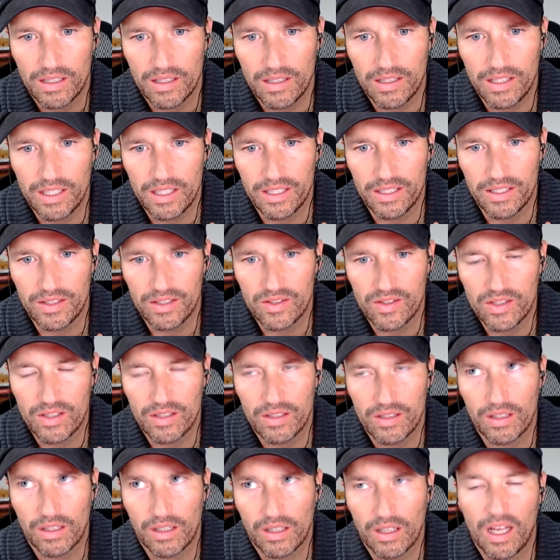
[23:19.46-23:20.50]
these
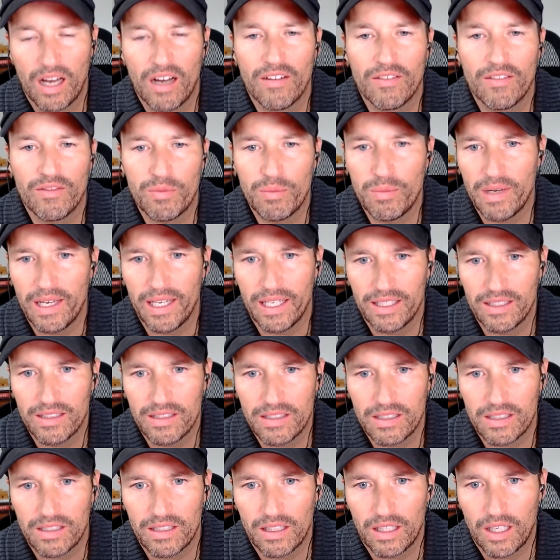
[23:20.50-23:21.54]

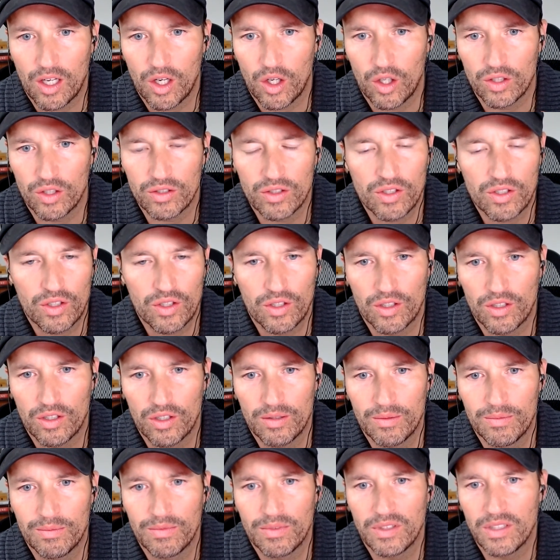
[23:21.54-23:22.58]
love-based,
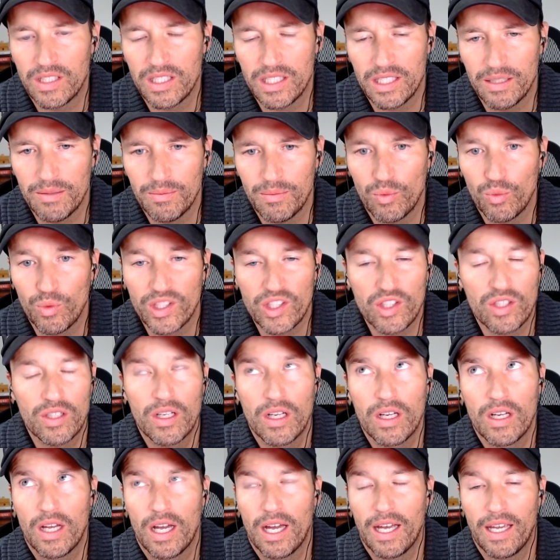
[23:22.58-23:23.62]
long-term, deep,
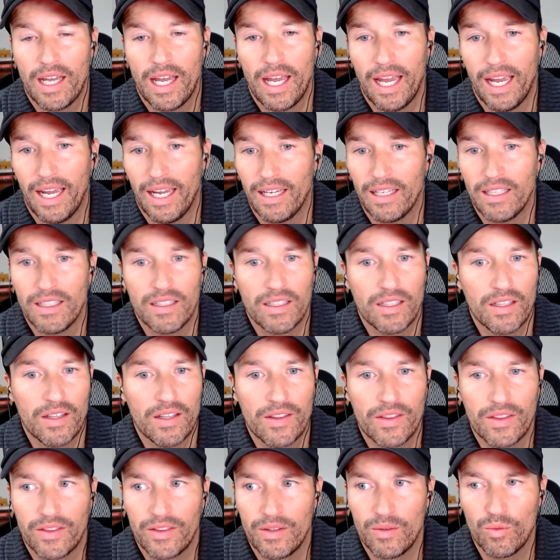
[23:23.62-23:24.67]
which, hey,
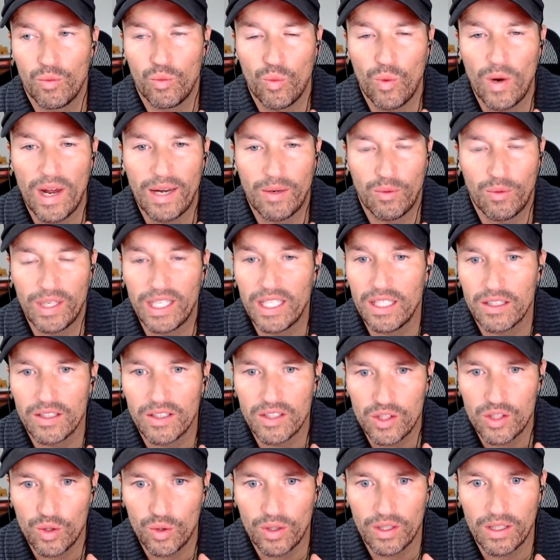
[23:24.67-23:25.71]
when we can
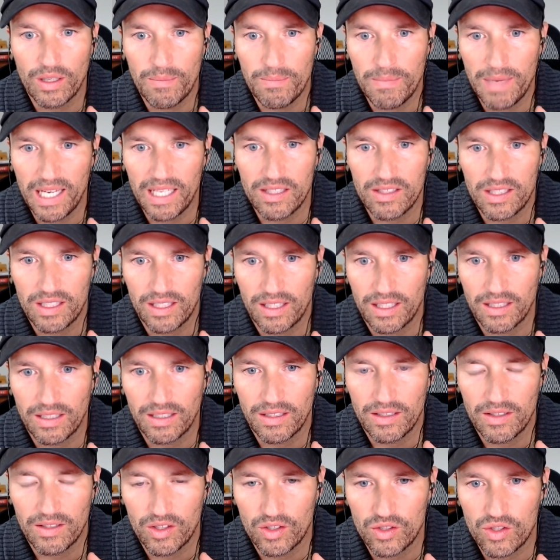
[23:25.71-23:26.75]
do it, amazing.
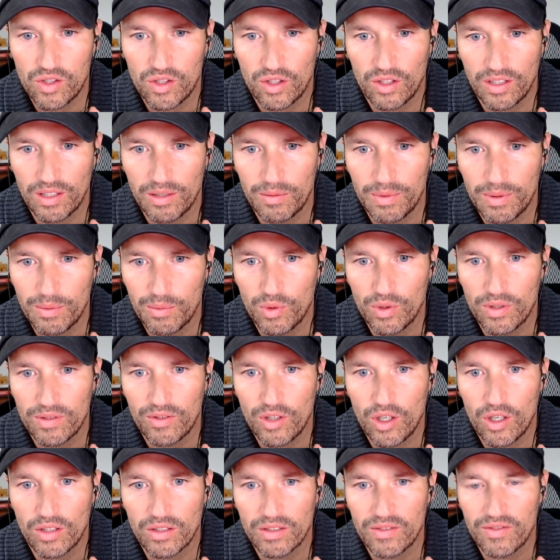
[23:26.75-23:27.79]
And there's certainly people who have
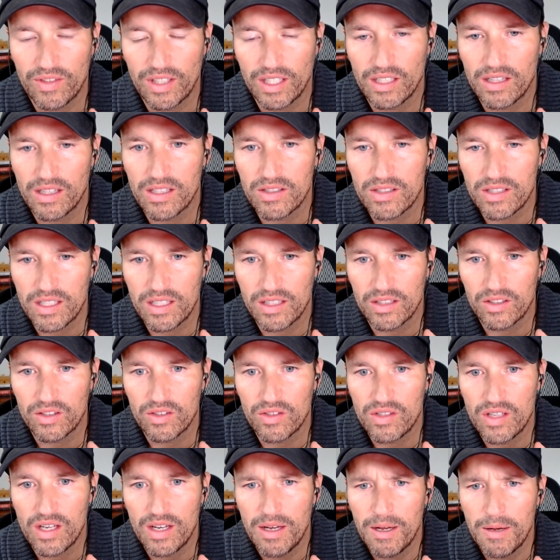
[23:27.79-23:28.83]
cultivated the
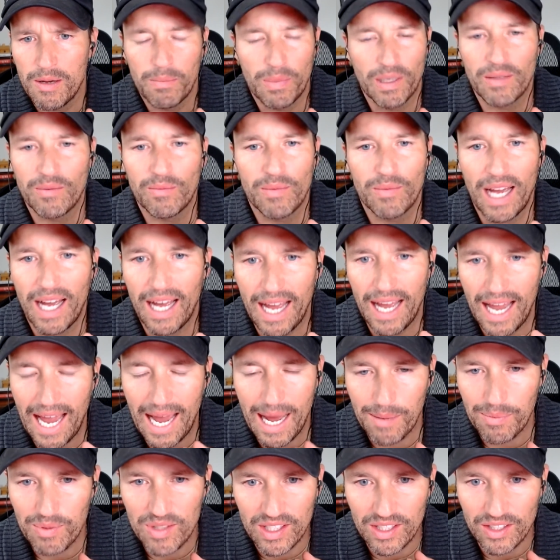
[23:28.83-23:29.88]
skills. But
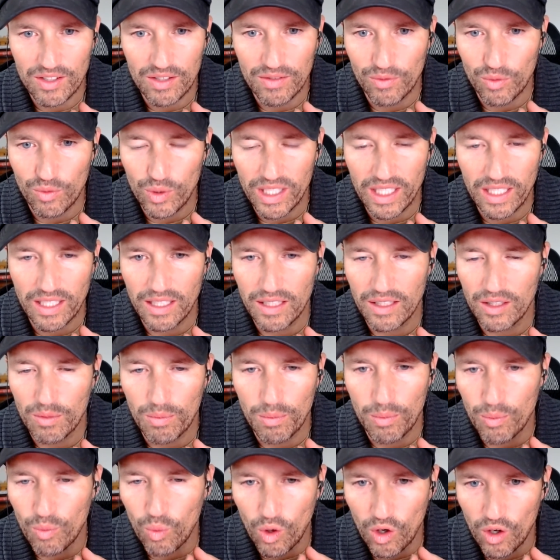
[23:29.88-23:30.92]
absent of reading
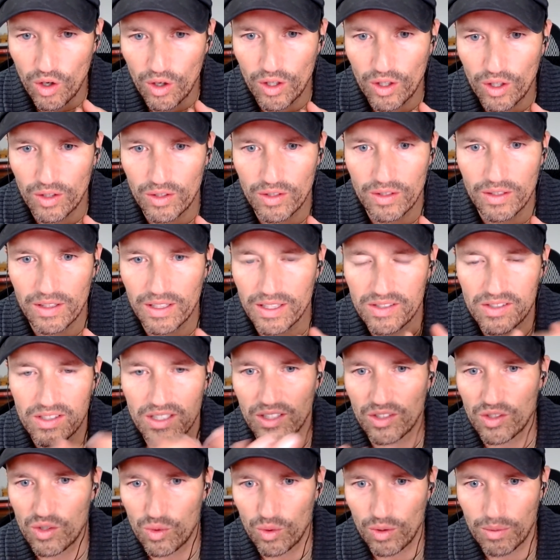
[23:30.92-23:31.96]
your work or
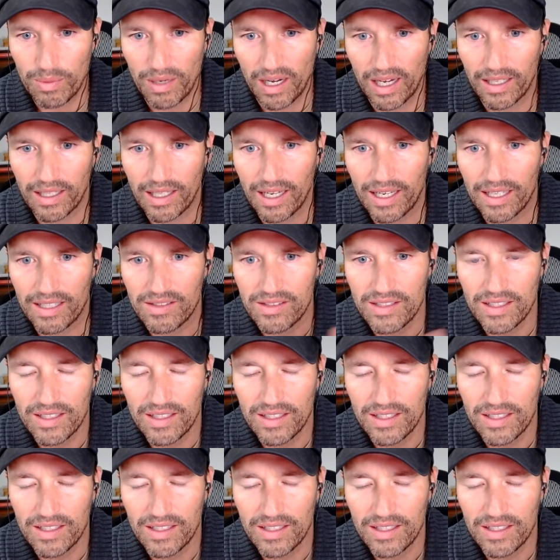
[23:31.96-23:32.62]
listening to a podcast,